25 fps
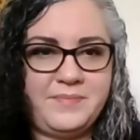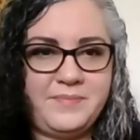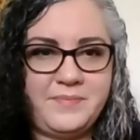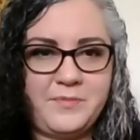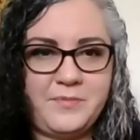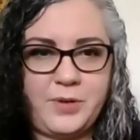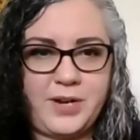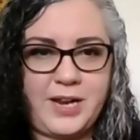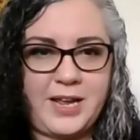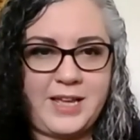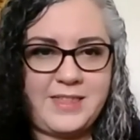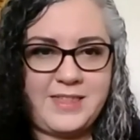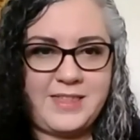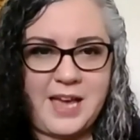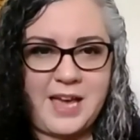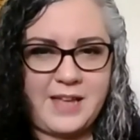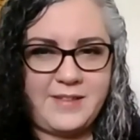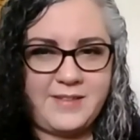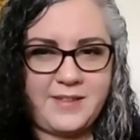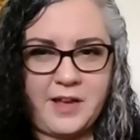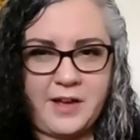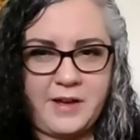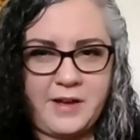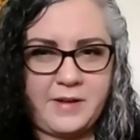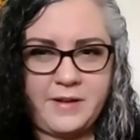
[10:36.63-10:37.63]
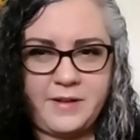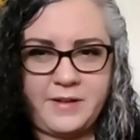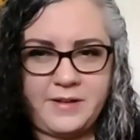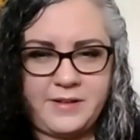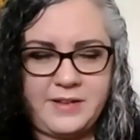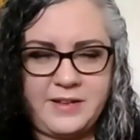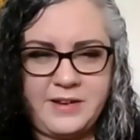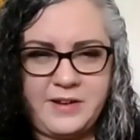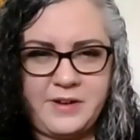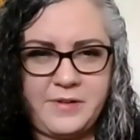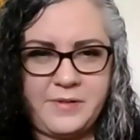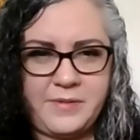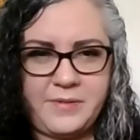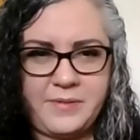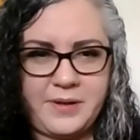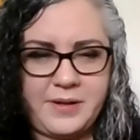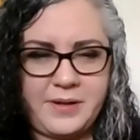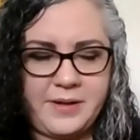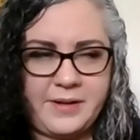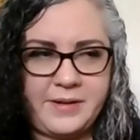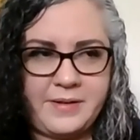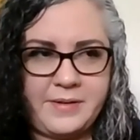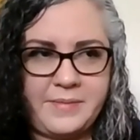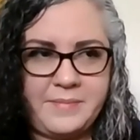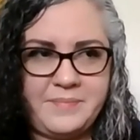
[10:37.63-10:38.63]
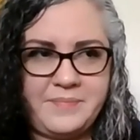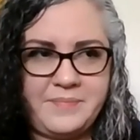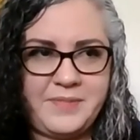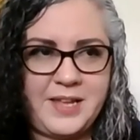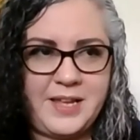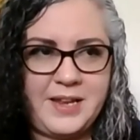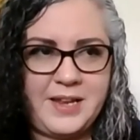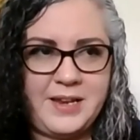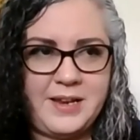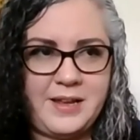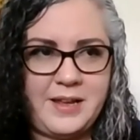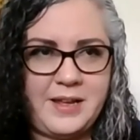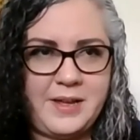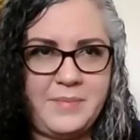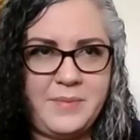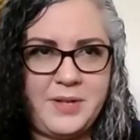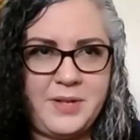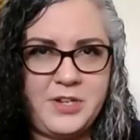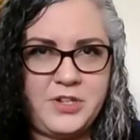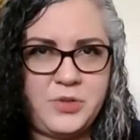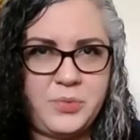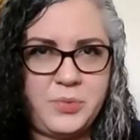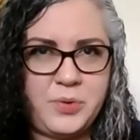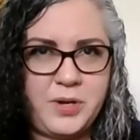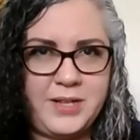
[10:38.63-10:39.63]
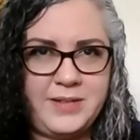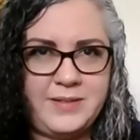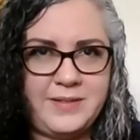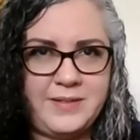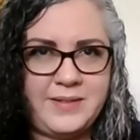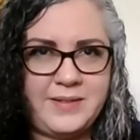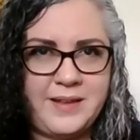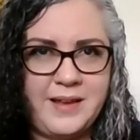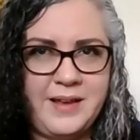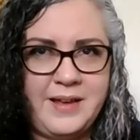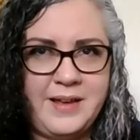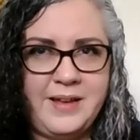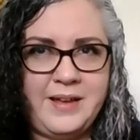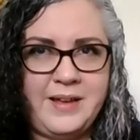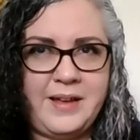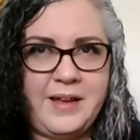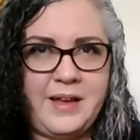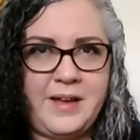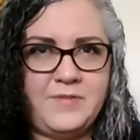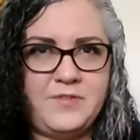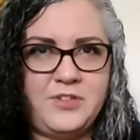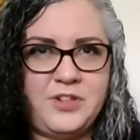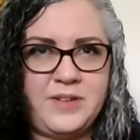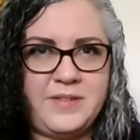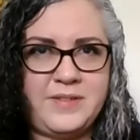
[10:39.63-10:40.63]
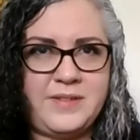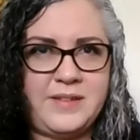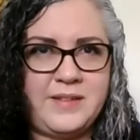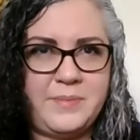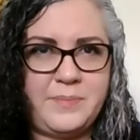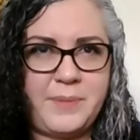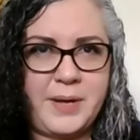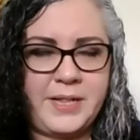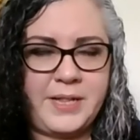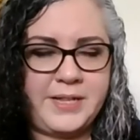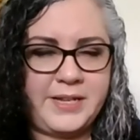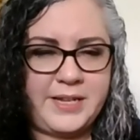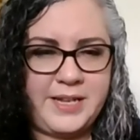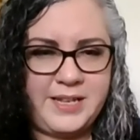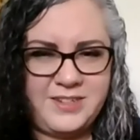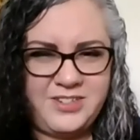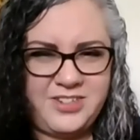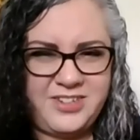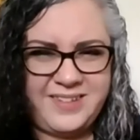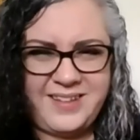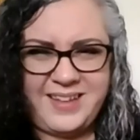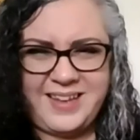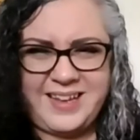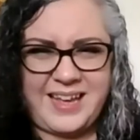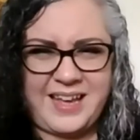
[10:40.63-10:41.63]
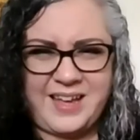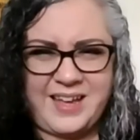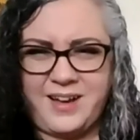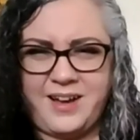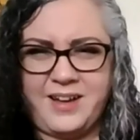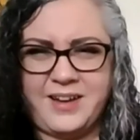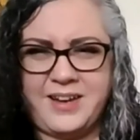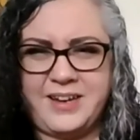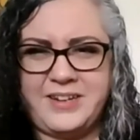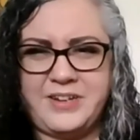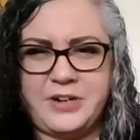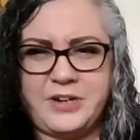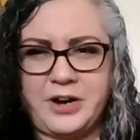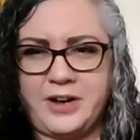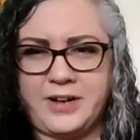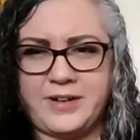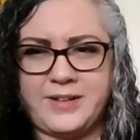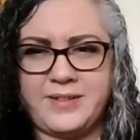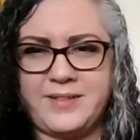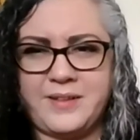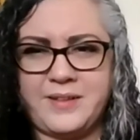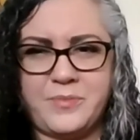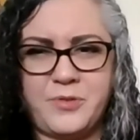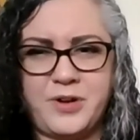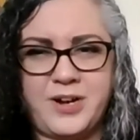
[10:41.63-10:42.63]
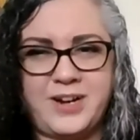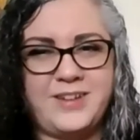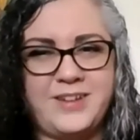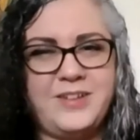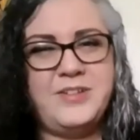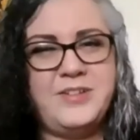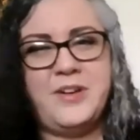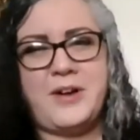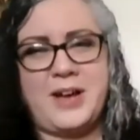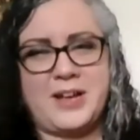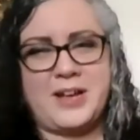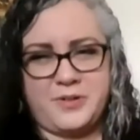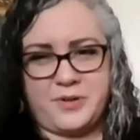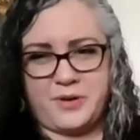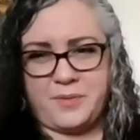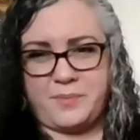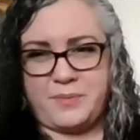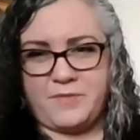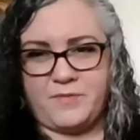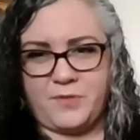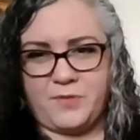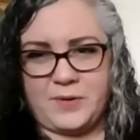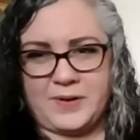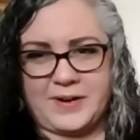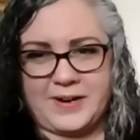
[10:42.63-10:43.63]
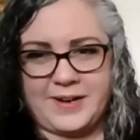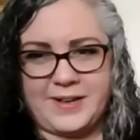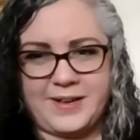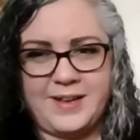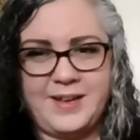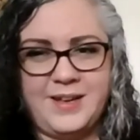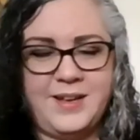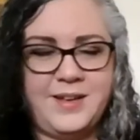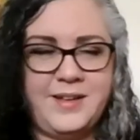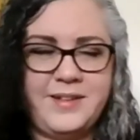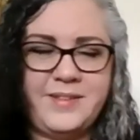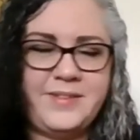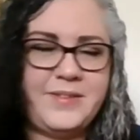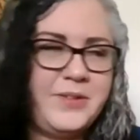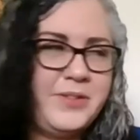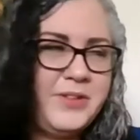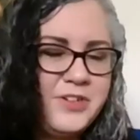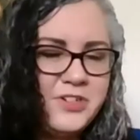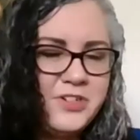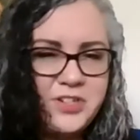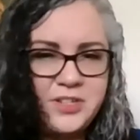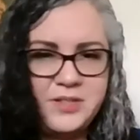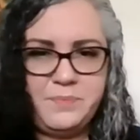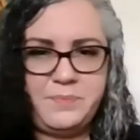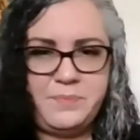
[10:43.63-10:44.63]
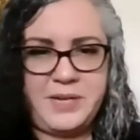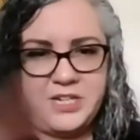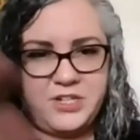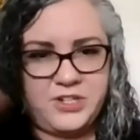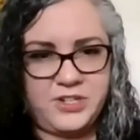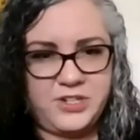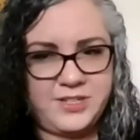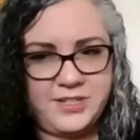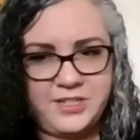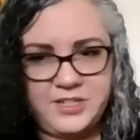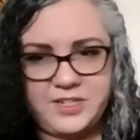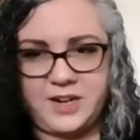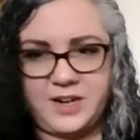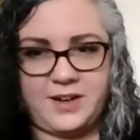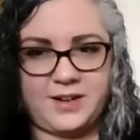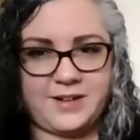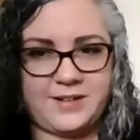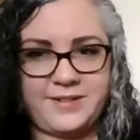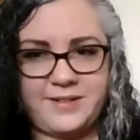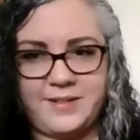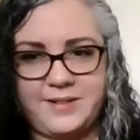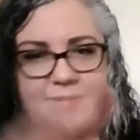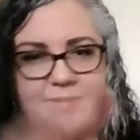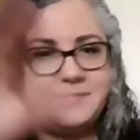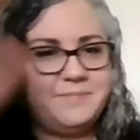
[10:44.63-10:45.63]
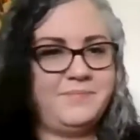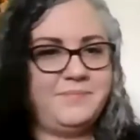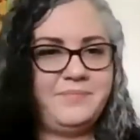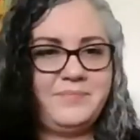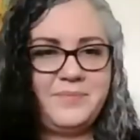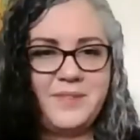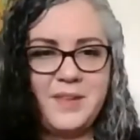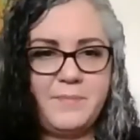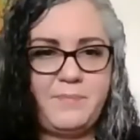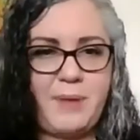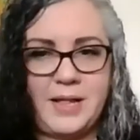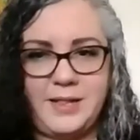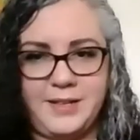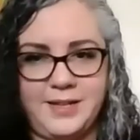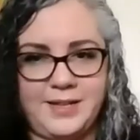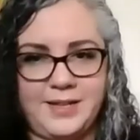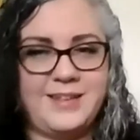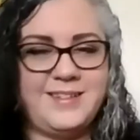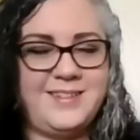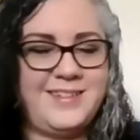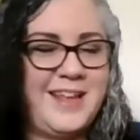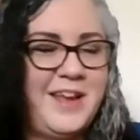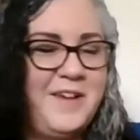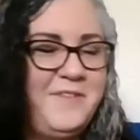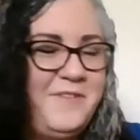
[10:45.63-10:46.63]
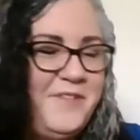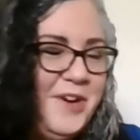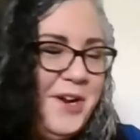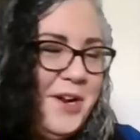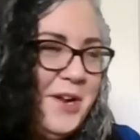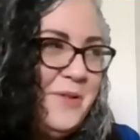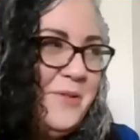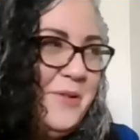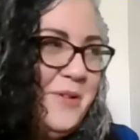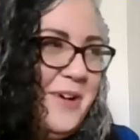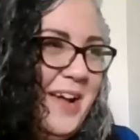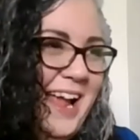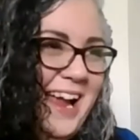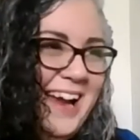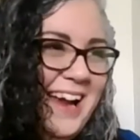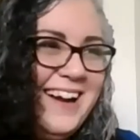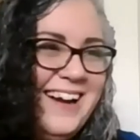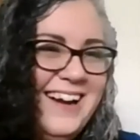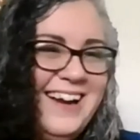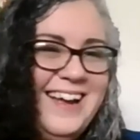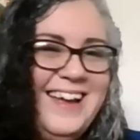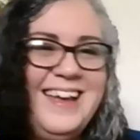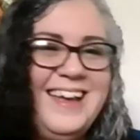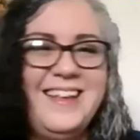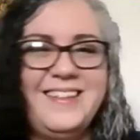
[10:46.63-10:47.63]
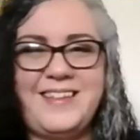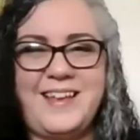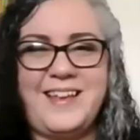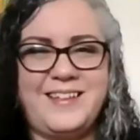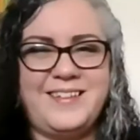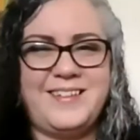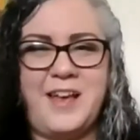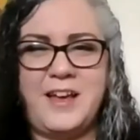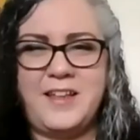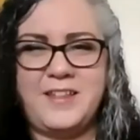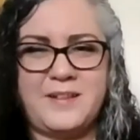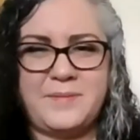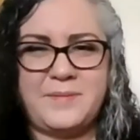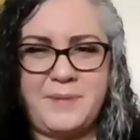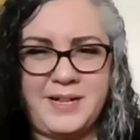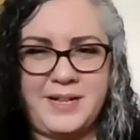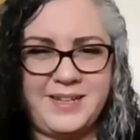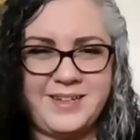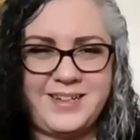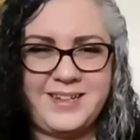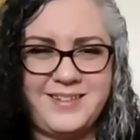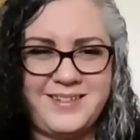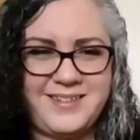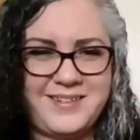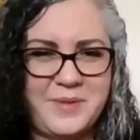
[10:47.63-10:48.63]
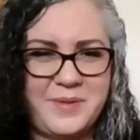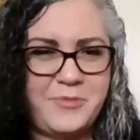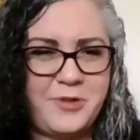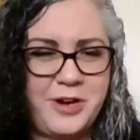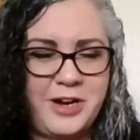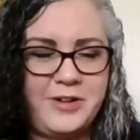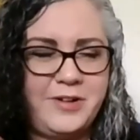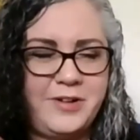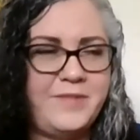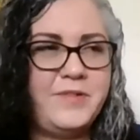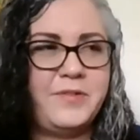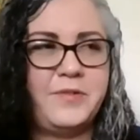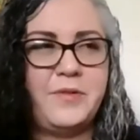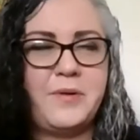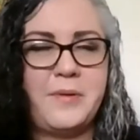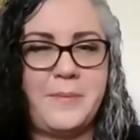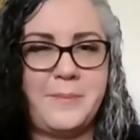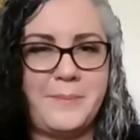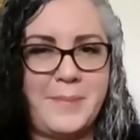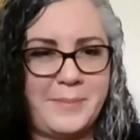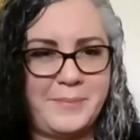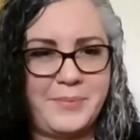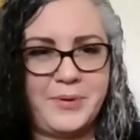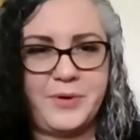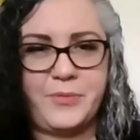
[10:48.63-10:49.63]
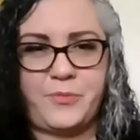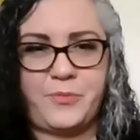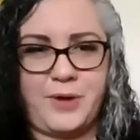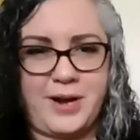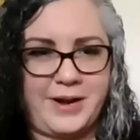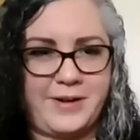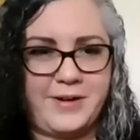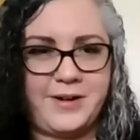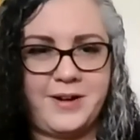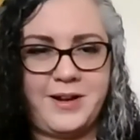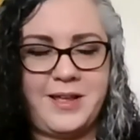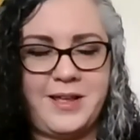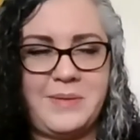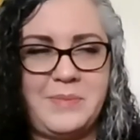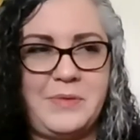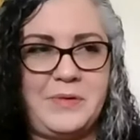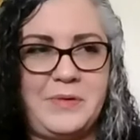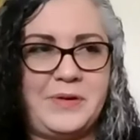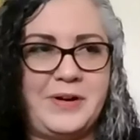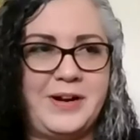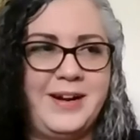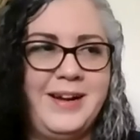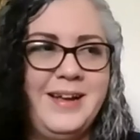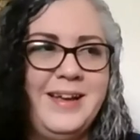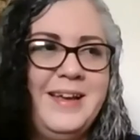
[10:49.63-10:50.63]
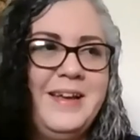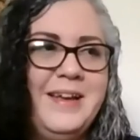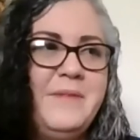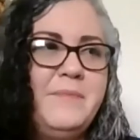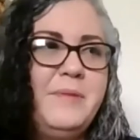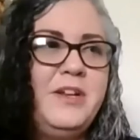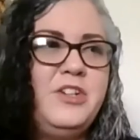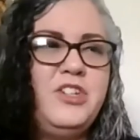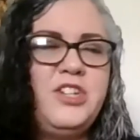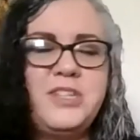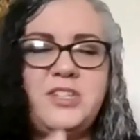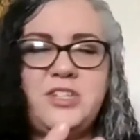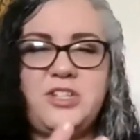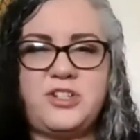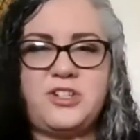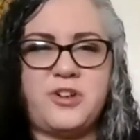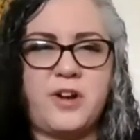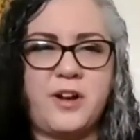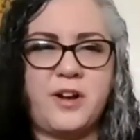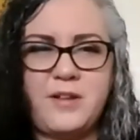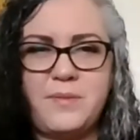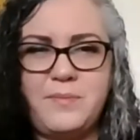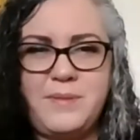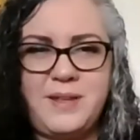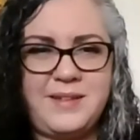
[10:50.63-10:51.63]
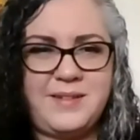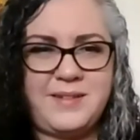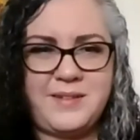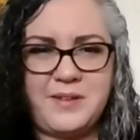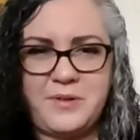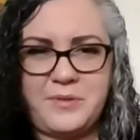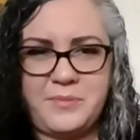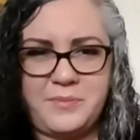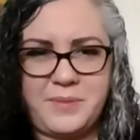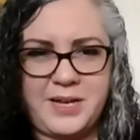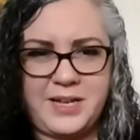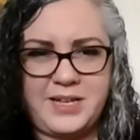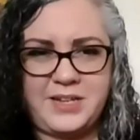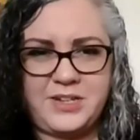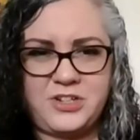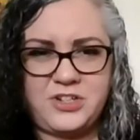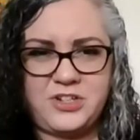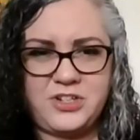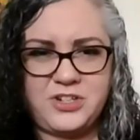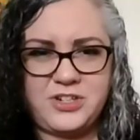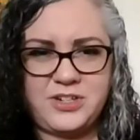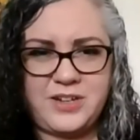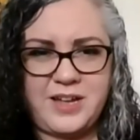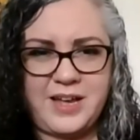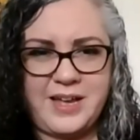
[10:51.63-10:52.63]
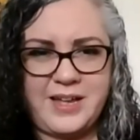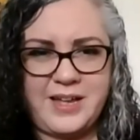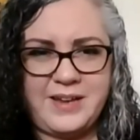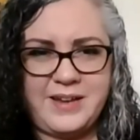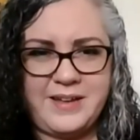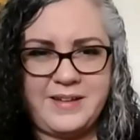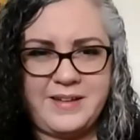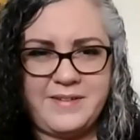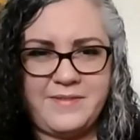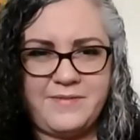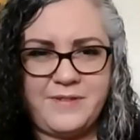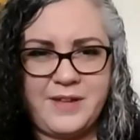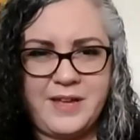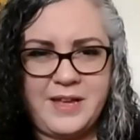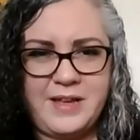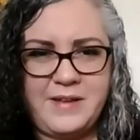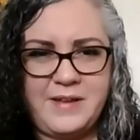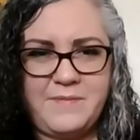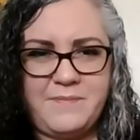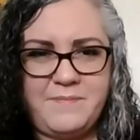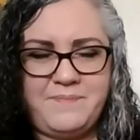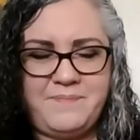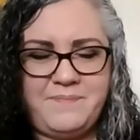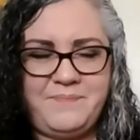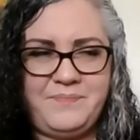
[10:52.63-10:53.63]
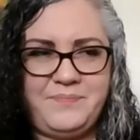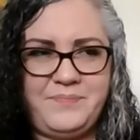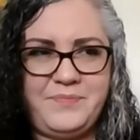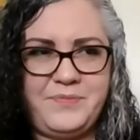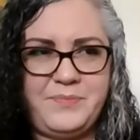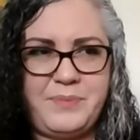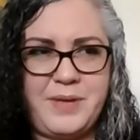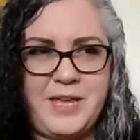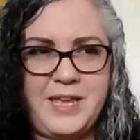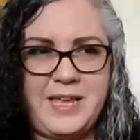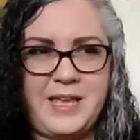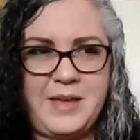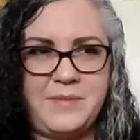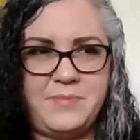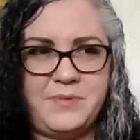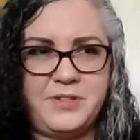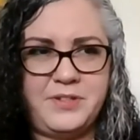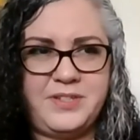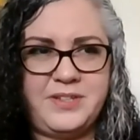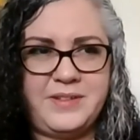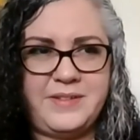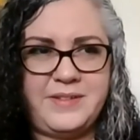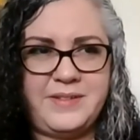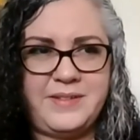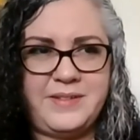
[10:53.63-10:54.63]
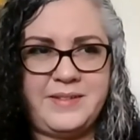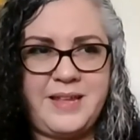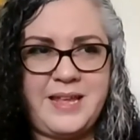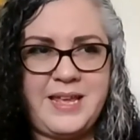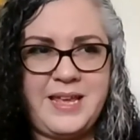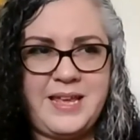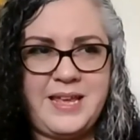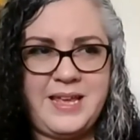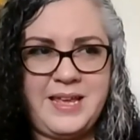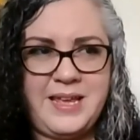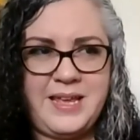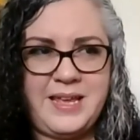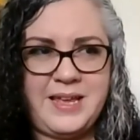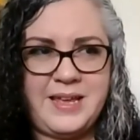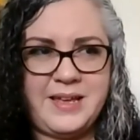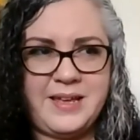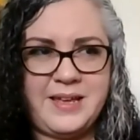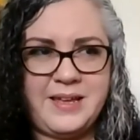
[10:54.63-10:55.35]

When I saw, an image once of just this pelican, just like on a dock somewhere. I grew up in Florida, so there's just beaches and docks and pelicans everywhere. So I saw this pelican somewhere. I don't even remember where anymore, but it just struck me so much, kind of being able to see,